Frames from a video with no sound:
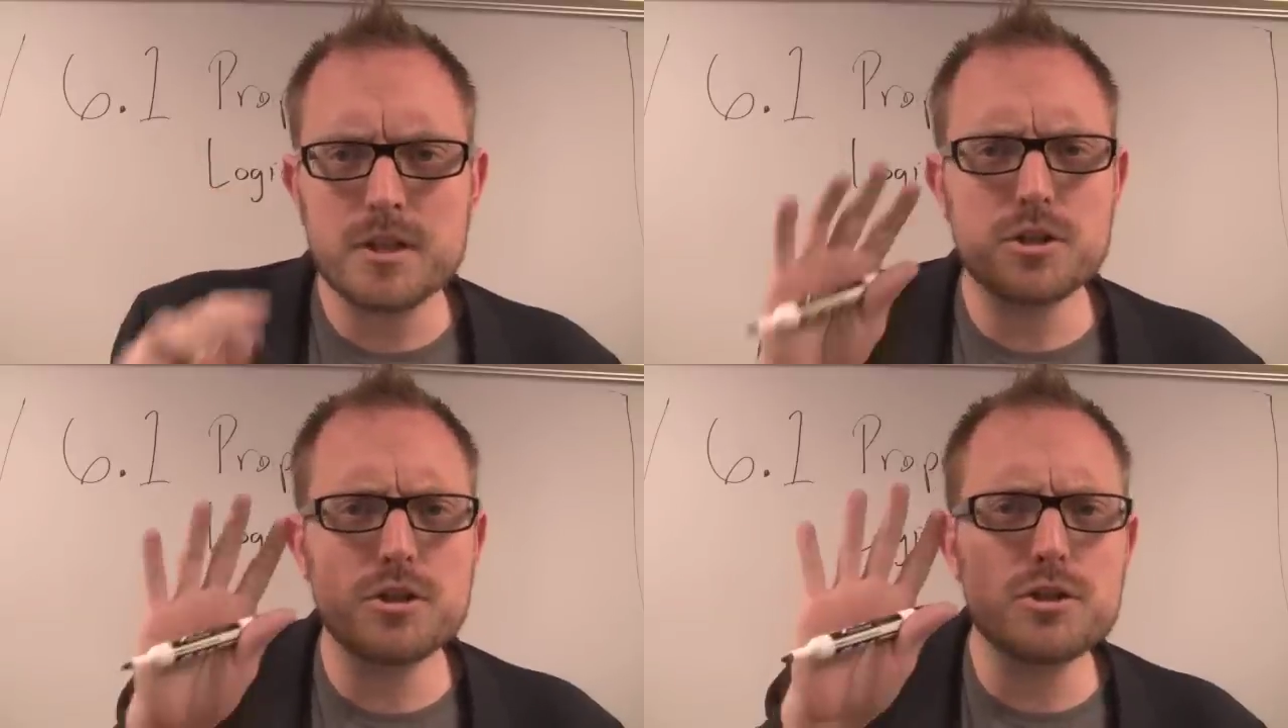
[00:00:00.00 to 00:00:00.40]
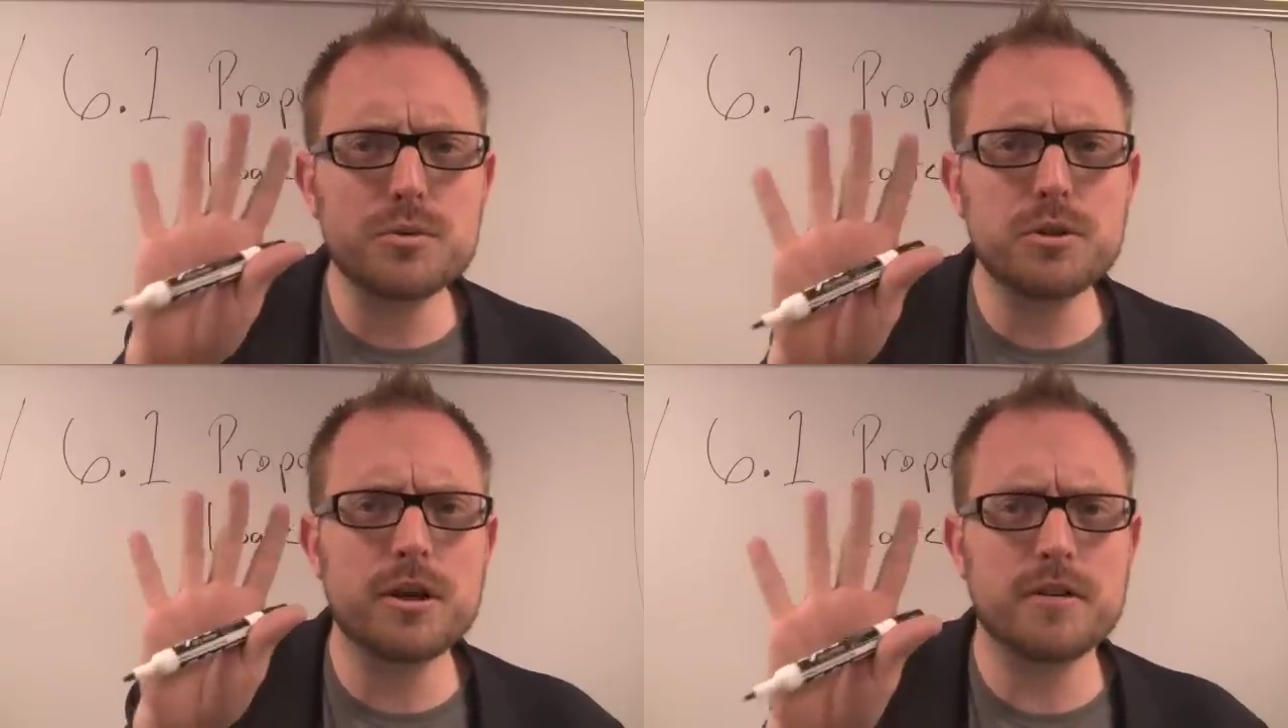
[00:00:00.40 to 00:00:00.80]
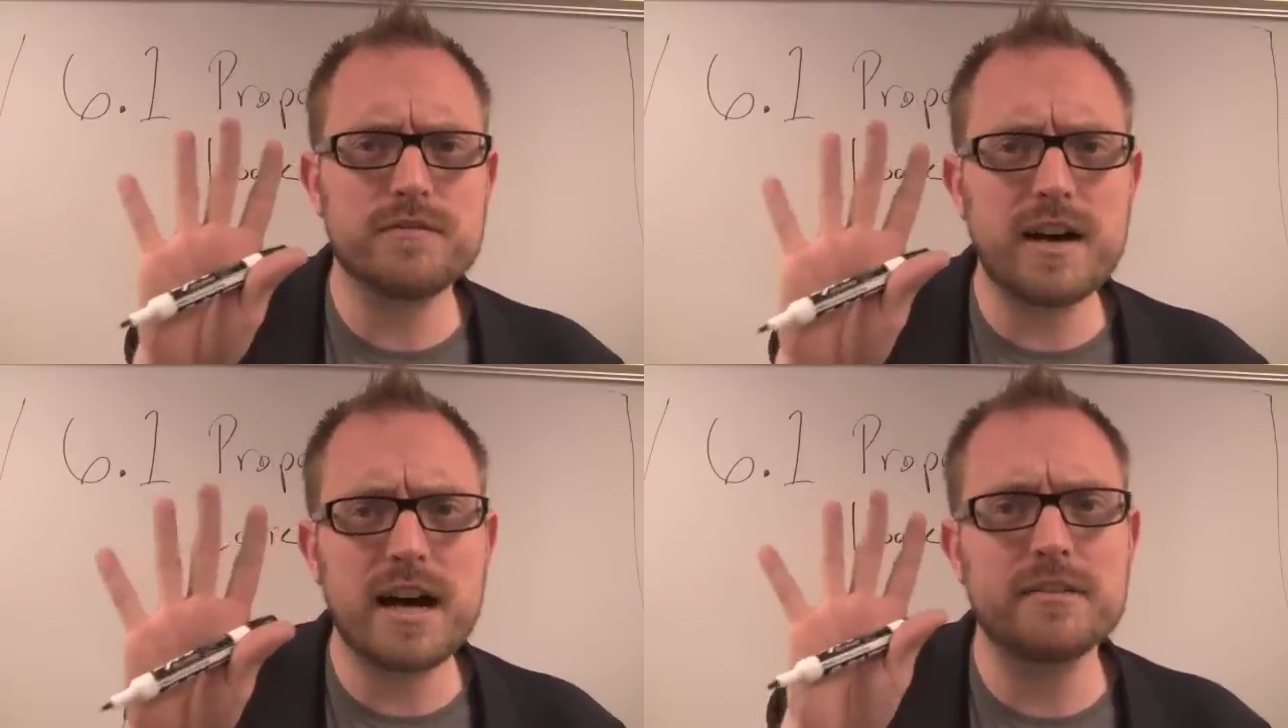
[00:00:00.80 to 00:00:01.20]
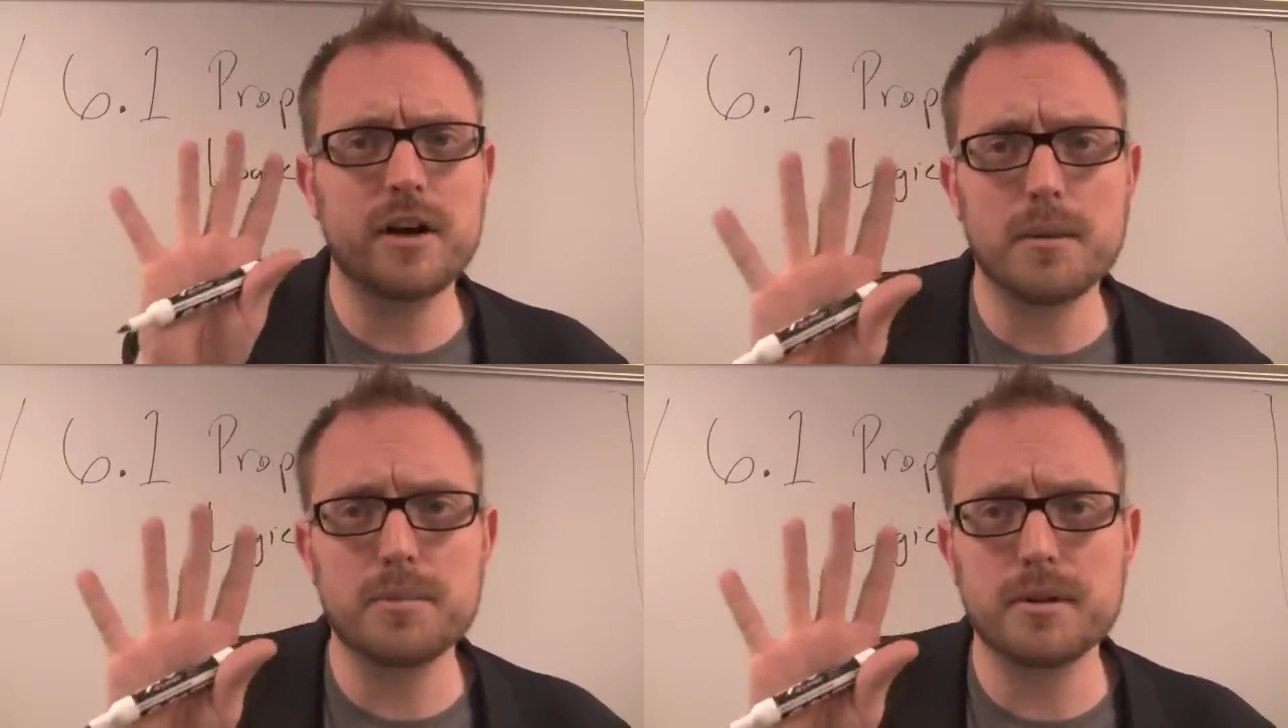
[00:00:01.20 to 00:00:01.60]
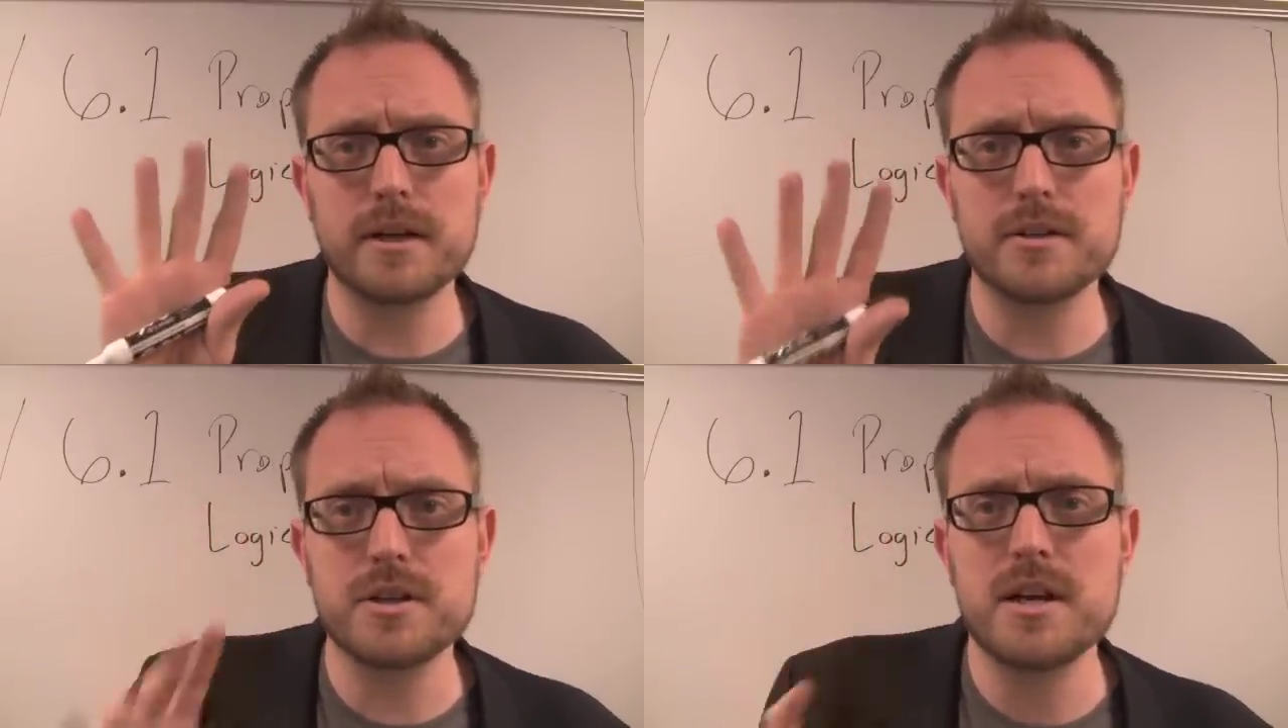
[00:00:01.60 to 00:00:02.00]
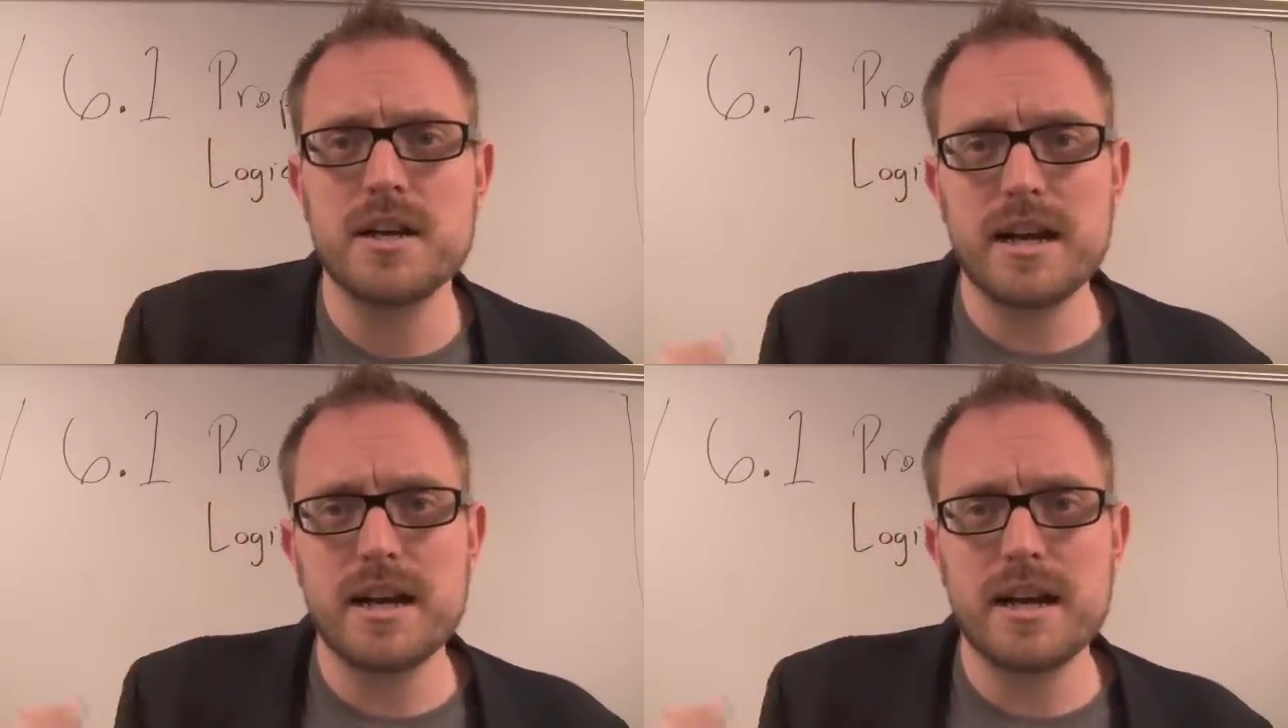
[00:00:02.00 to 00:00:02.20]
So those are really our five operators,